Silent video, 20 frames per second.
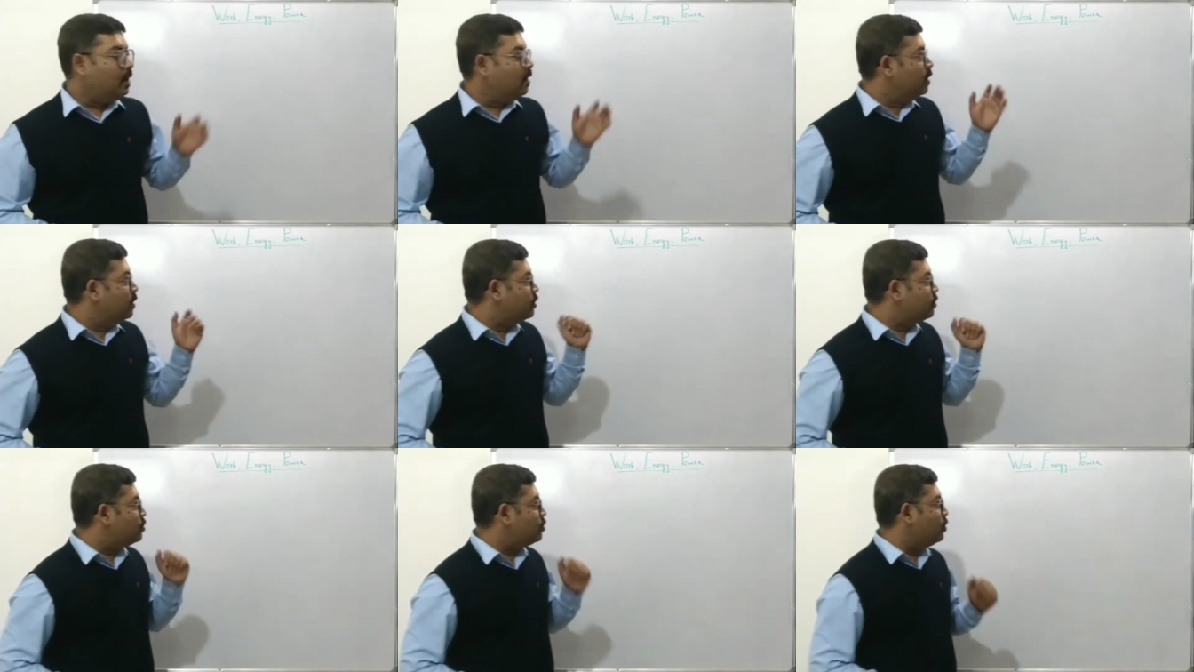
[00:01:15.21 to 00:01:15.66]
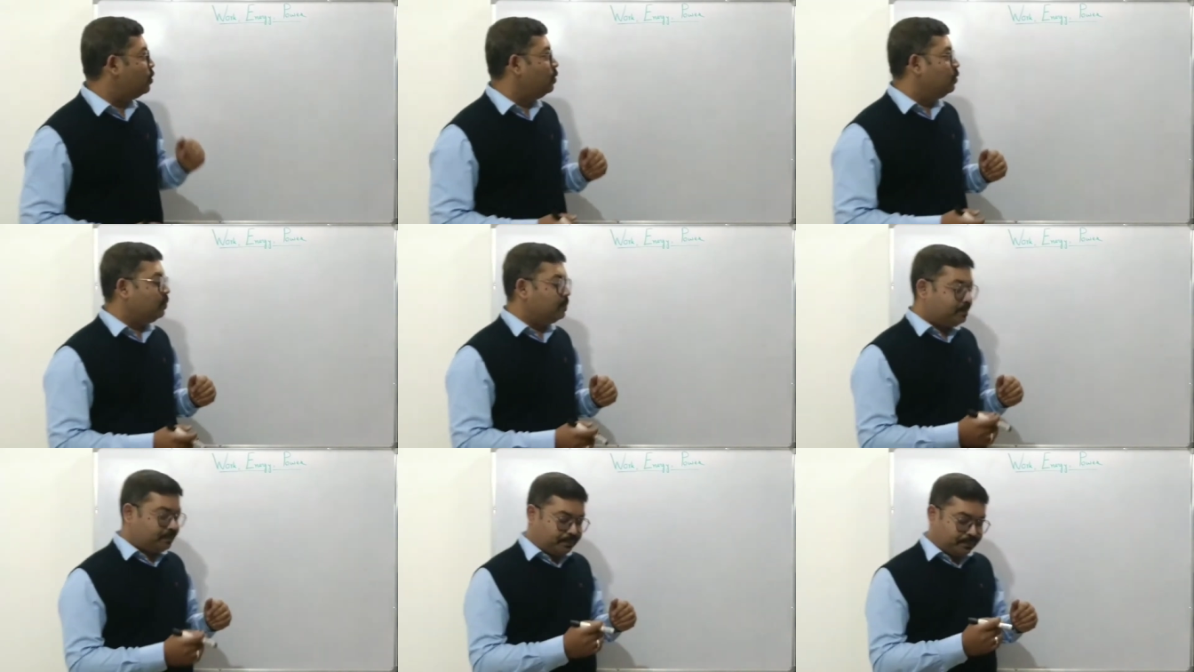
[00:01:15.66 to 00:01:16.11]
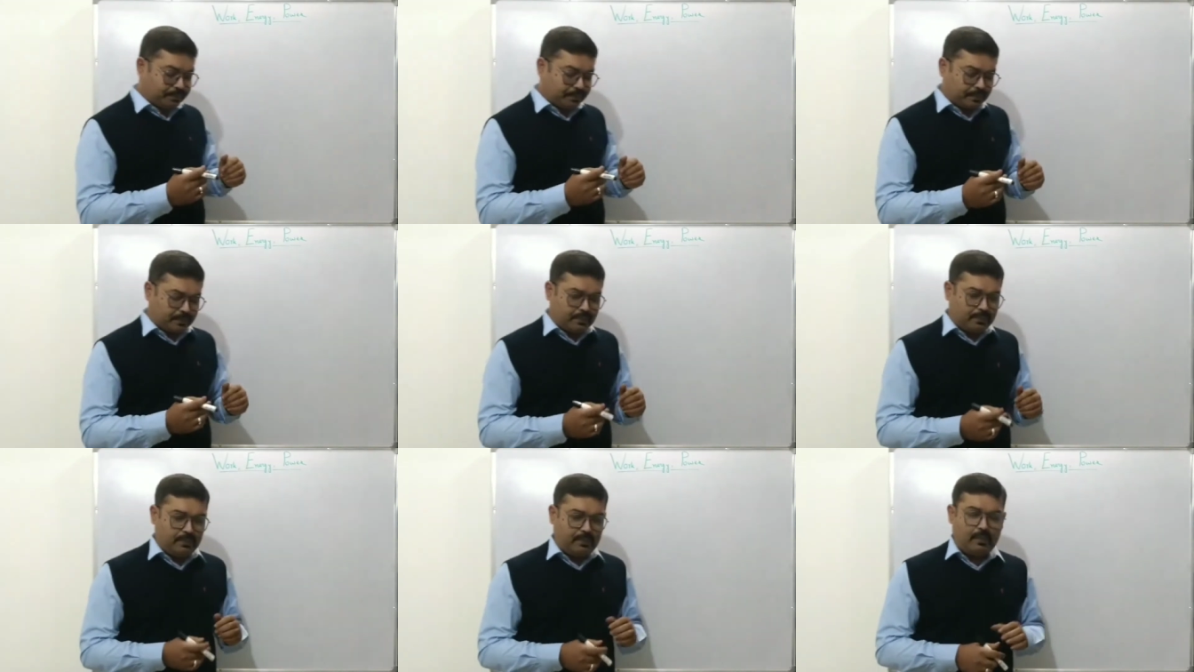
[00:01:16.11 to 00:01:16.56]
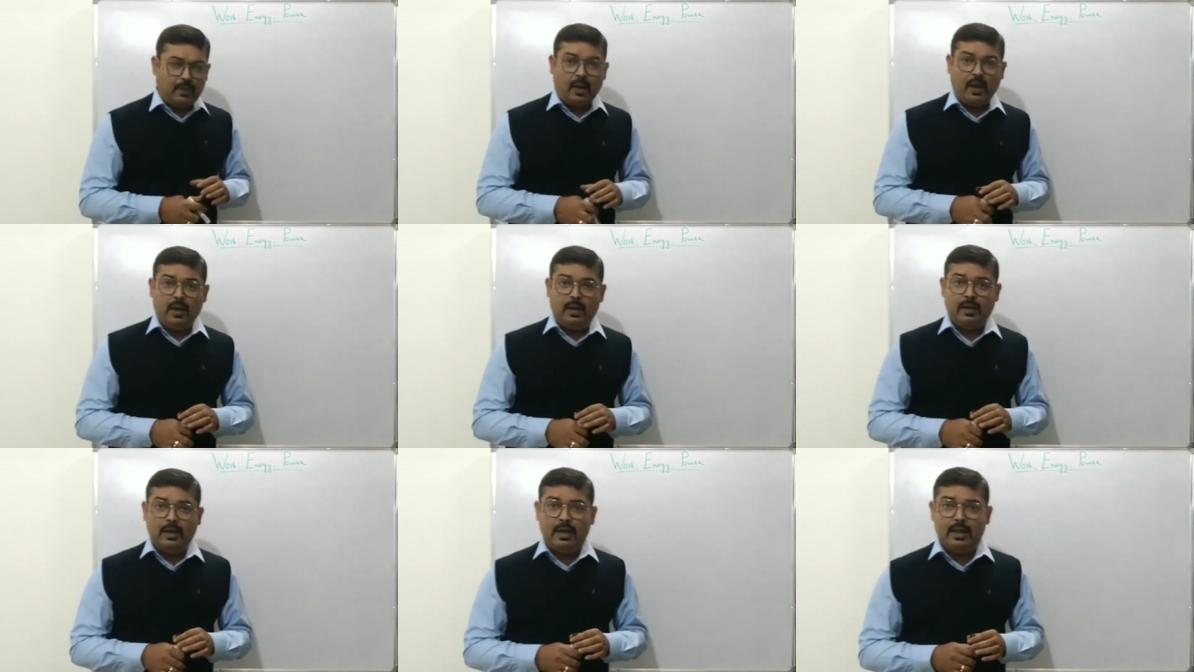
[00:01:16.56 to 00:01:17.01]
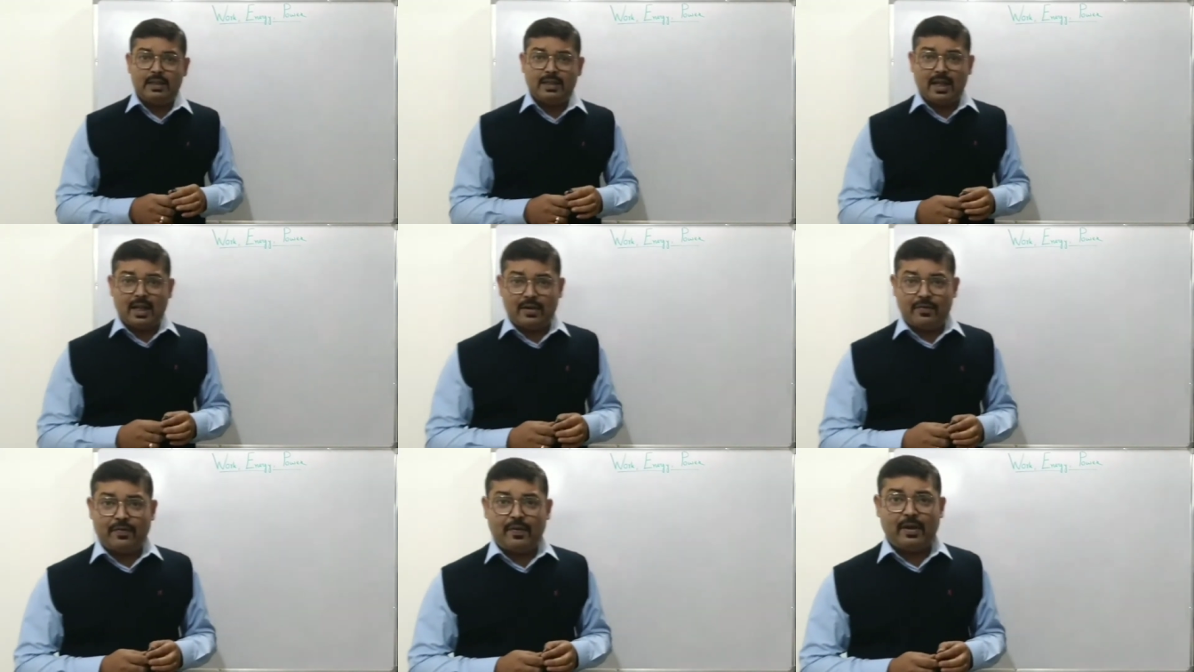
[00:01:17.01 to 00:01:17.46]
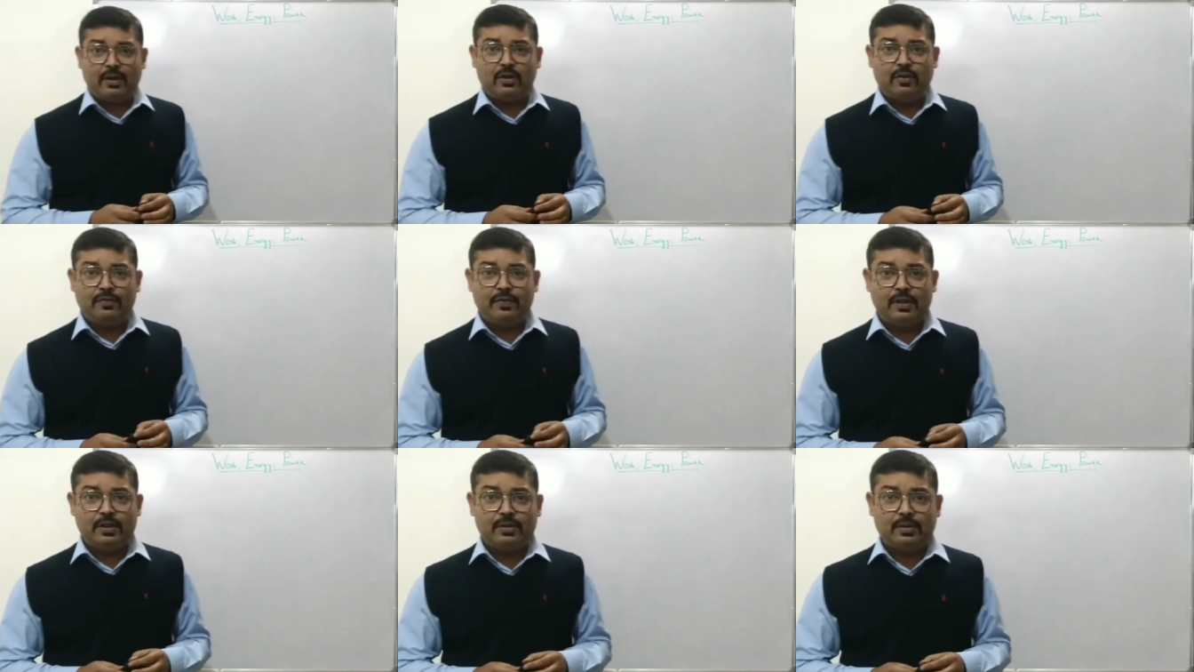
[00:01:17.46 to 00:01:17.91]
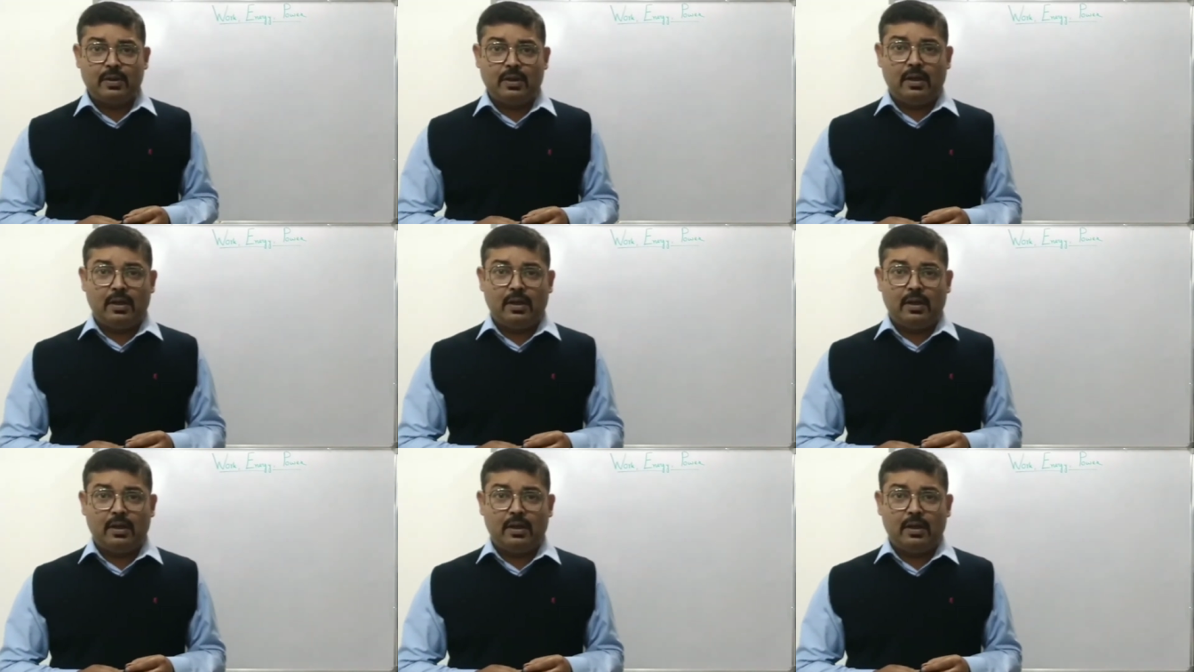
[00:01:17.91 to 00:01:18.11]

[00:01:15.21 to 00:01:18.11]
So this effect of this